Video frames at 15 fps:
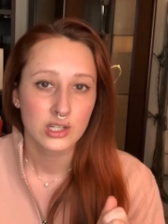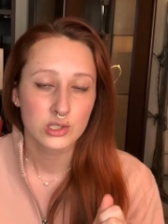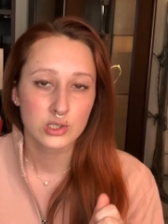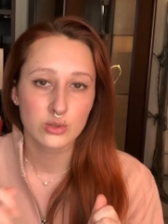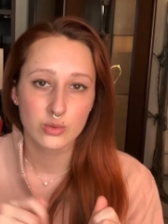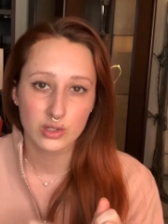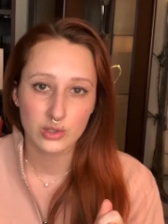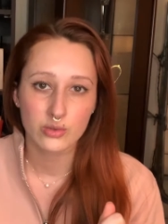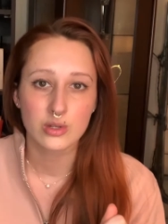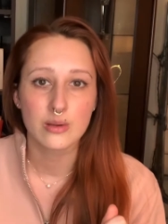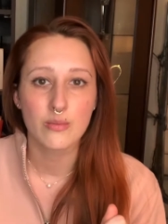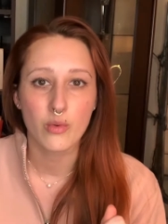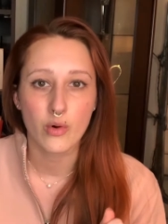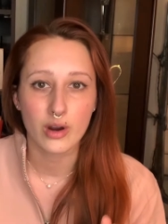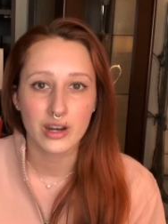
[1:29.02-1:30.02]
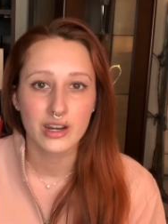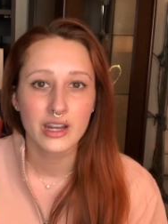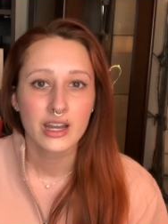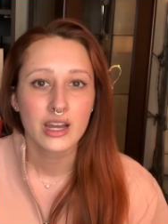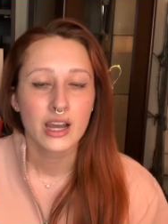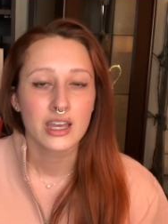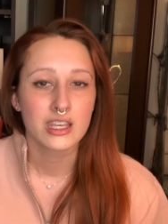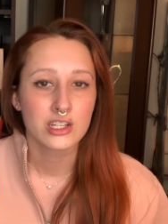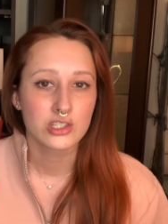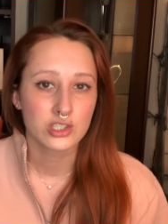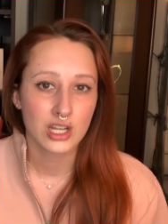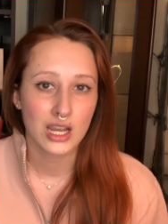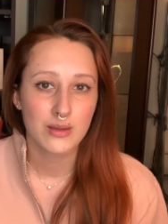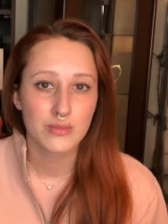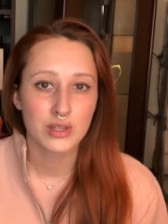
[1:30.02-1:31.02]
2 or 3 more each
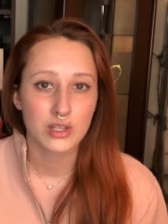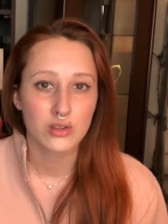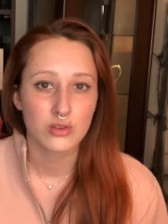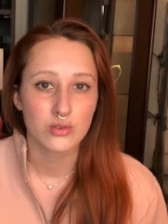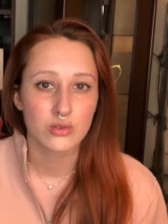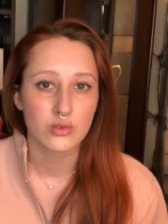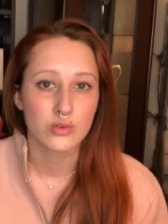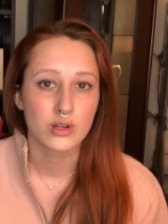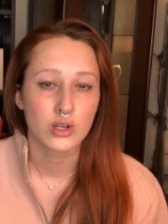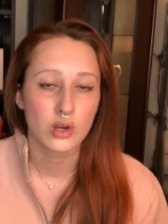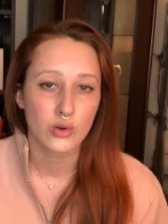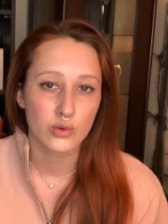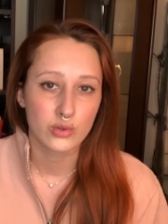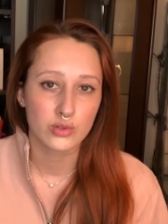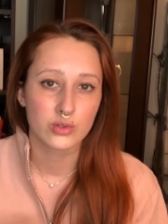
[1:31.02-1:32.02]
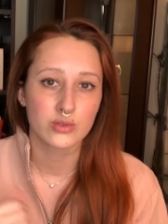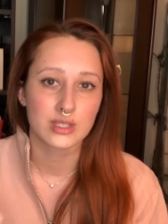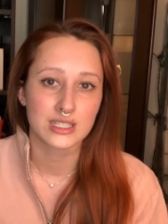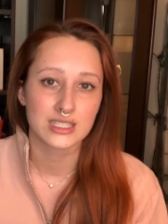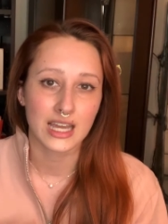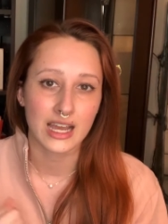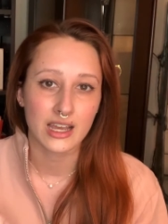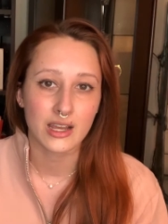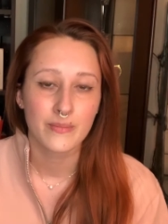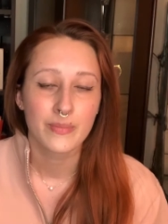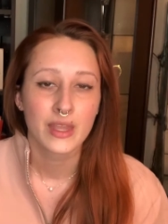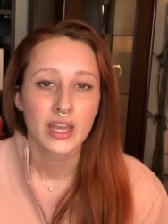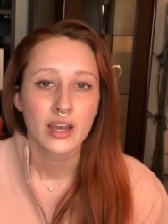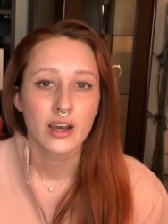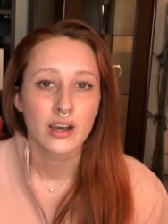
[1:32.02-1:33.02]
time that you go through the deck.
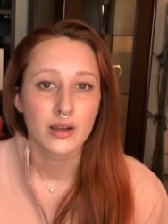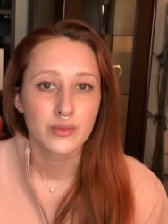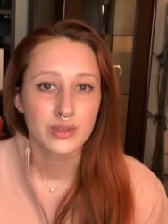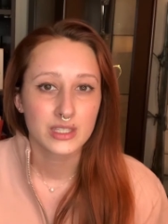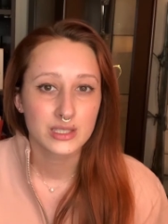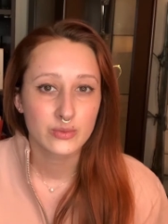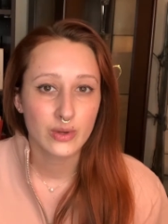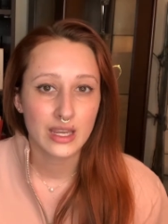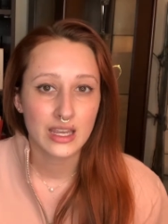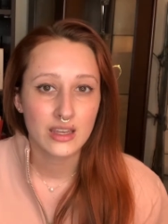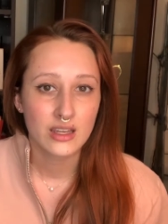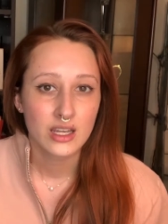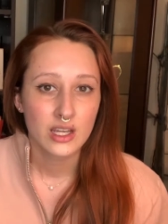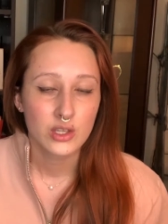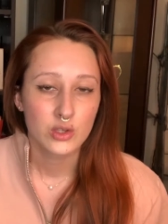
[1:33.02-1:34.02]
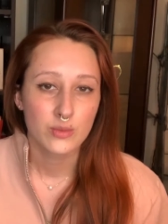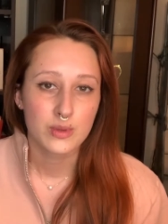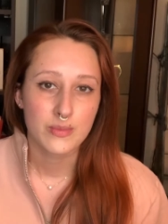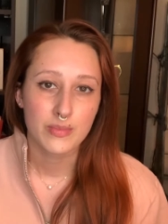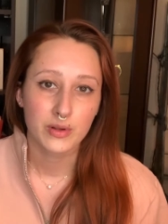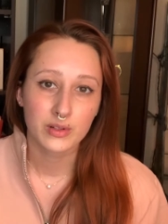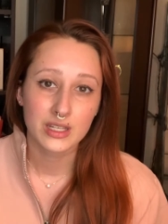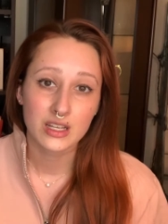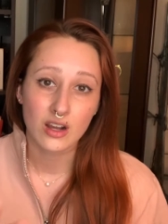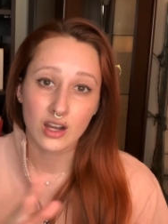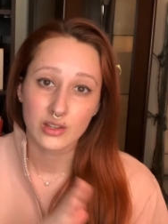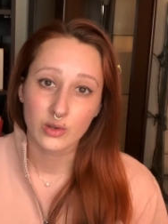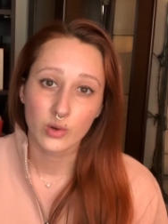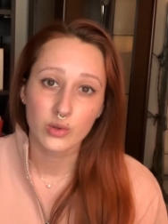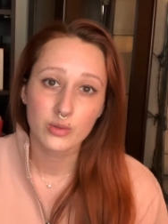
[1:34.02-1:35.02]
This way you'll be building
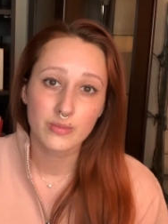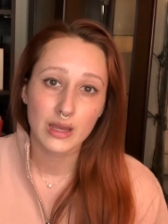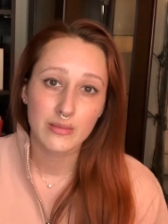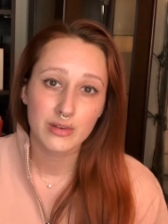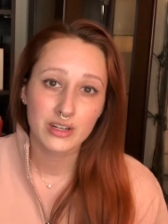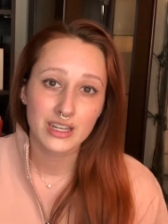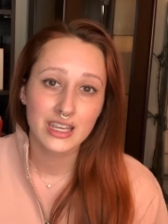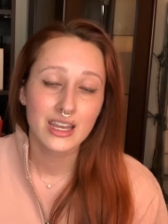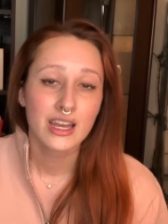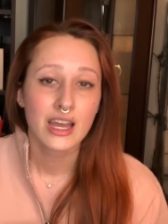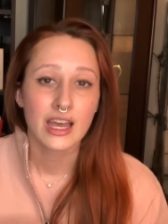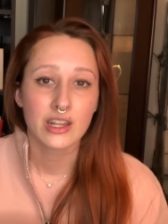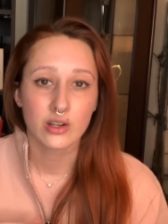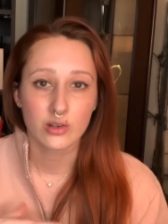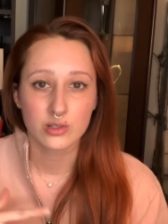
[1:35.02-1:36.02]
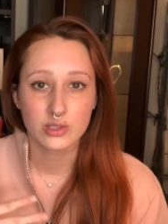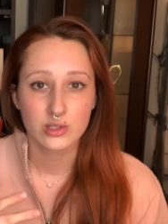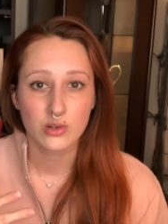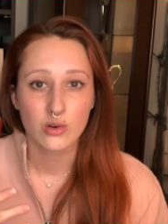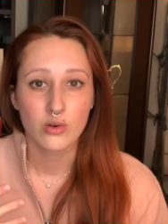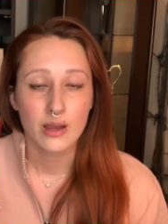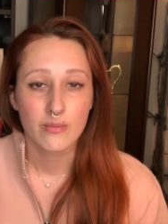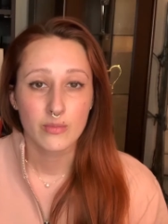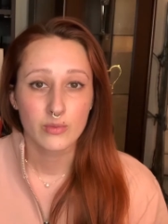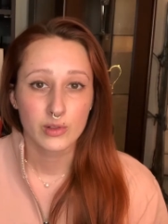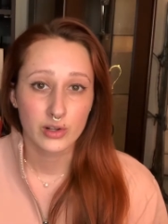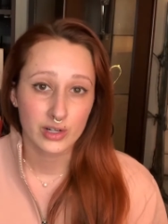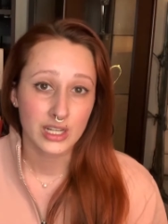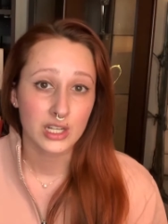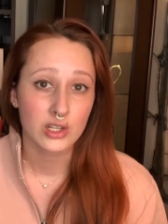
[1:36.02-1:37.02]
on the old memory and also
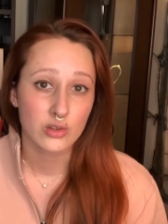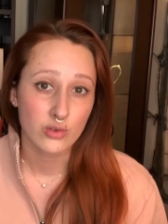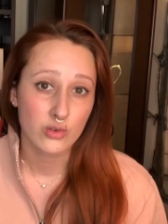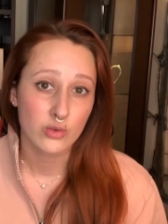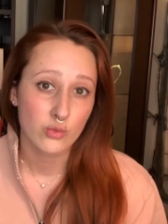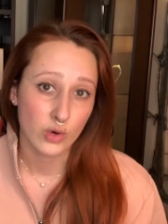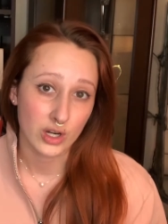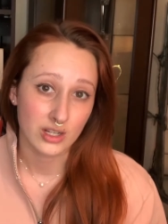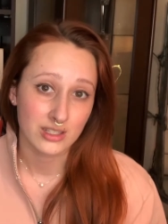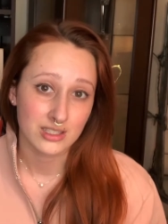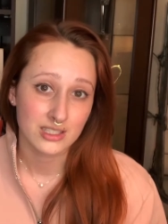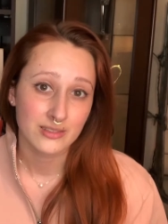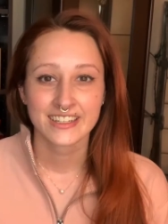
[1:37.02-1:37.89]
learning new words.